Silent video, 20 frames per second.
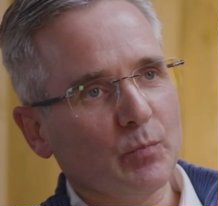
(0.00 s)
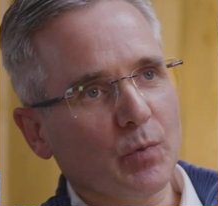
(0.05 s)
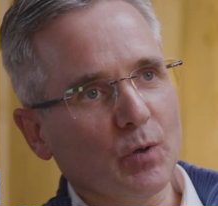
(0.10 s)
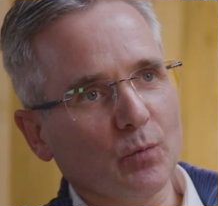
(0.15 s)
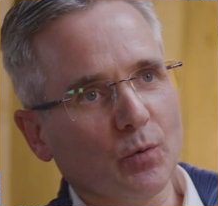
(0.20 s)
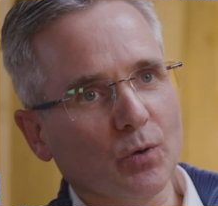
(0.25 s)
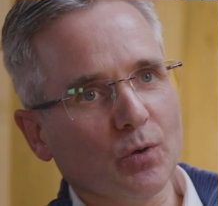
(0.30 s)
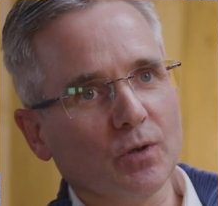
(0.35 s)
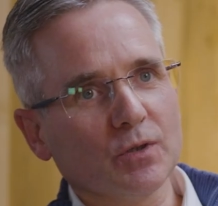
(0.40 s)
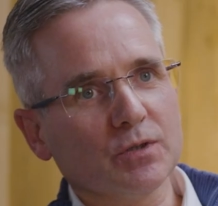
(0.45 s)
but
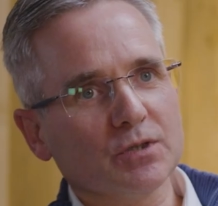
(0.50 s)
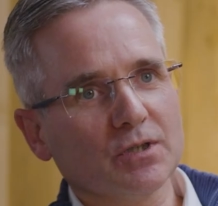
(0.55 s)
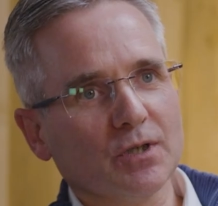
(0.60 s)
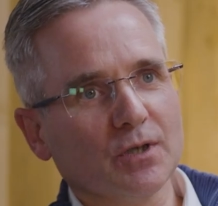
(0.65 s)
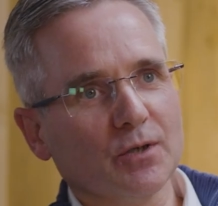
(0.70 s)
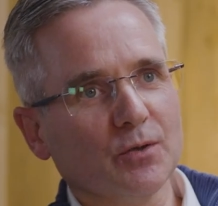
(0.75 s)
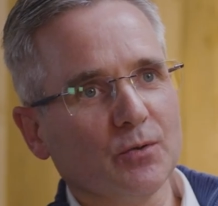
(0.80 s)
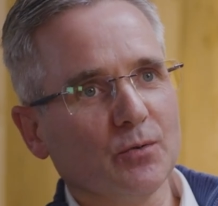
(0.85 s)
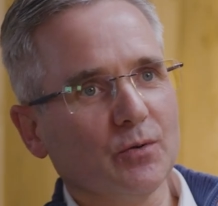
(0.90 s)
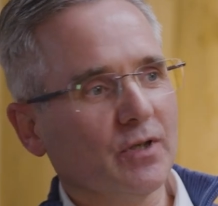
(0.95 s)
we're
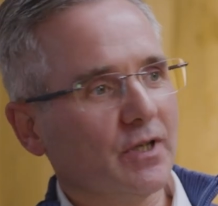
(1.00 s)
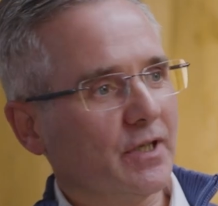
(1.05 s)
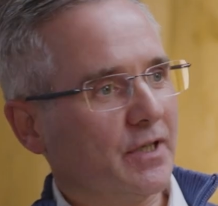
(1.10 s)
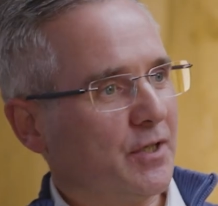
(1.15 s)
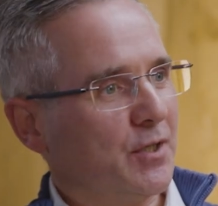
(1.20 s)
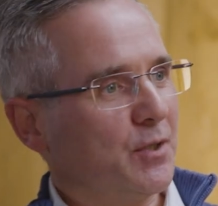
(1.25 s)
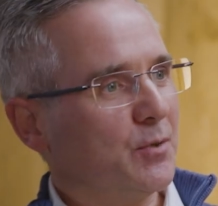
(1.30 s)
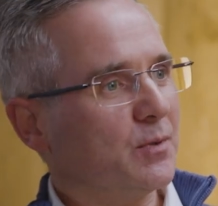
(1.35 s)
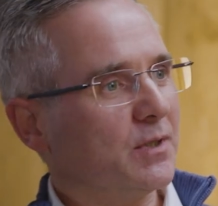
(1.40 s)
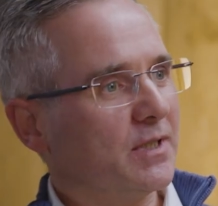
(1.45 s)
also
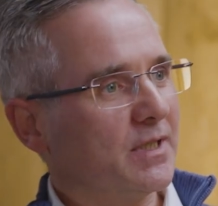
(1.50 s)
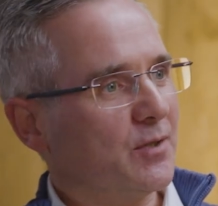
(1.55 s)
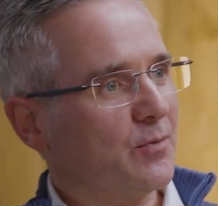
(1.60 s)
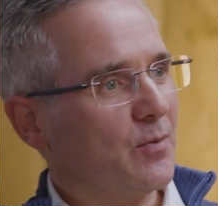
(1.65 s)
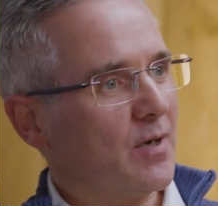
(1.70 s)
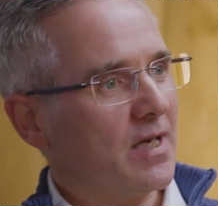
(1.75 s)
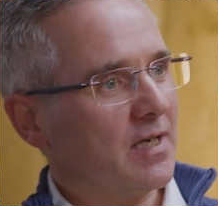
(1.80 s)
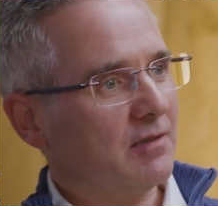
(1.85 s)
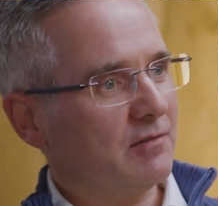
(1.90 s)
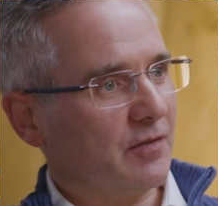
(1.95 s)
acutely
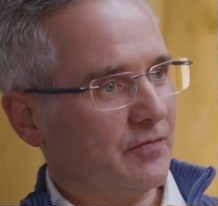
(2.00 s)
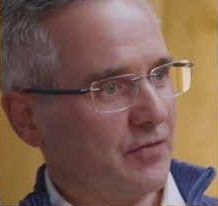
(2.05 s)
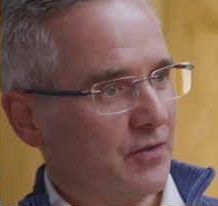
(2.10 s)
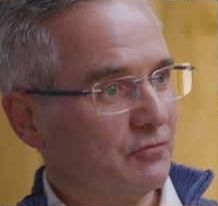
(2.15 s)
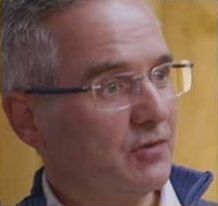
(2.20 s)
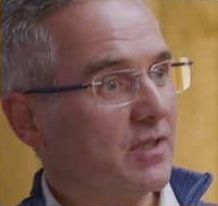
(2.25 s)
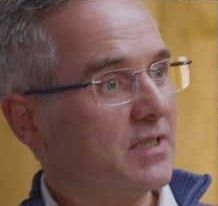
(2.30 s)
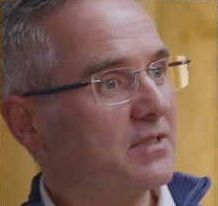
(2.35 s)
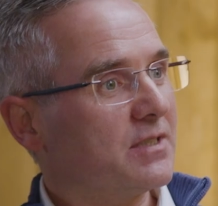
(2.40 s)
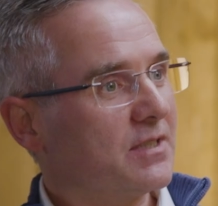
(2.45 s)
aware of the
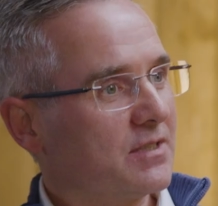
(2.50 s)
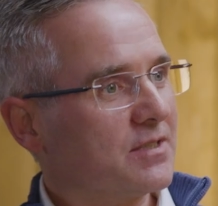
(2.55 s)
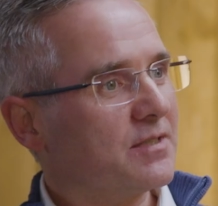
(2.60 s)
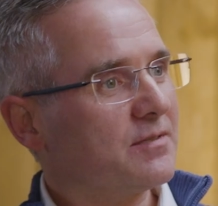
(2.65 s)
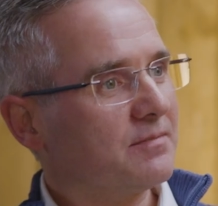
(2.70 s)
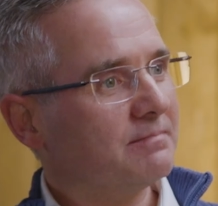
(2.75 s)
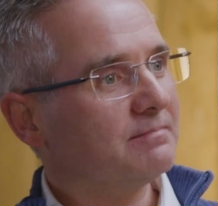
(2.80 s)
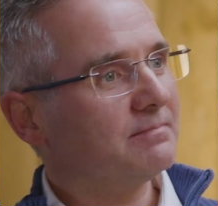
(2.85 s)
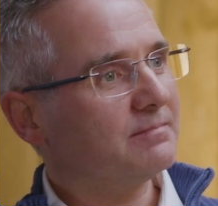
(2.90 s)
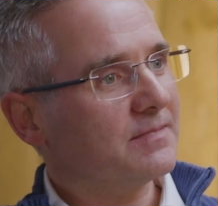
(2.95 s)
risks
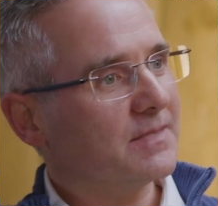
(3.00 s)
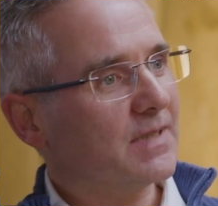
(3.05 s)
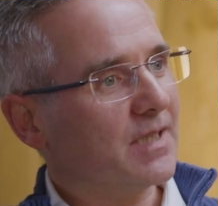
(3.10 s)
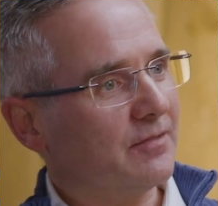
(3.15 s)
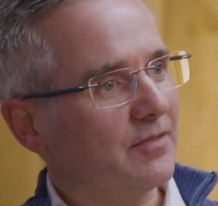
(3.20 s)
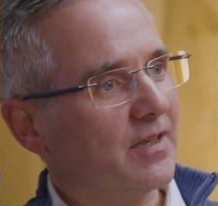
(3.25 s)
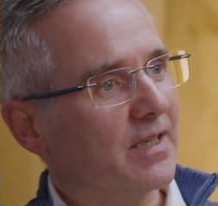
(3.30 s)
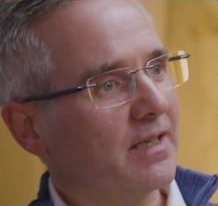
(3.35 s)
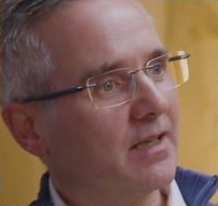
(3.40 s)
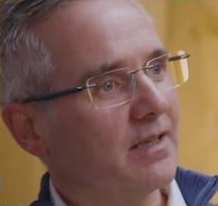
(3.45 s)

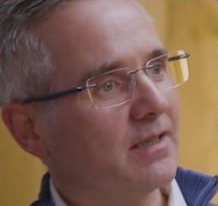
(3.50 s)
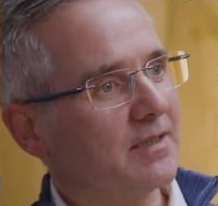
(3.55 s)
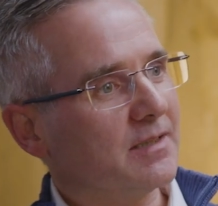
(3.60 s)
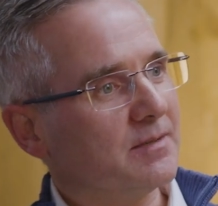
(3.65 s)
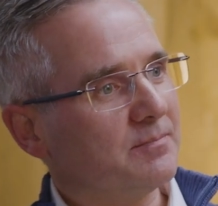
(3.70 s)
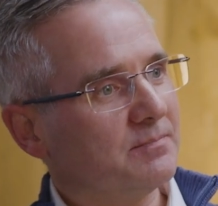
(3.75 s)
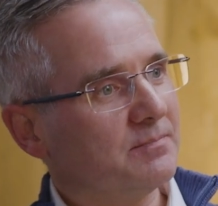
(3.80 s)
of AI.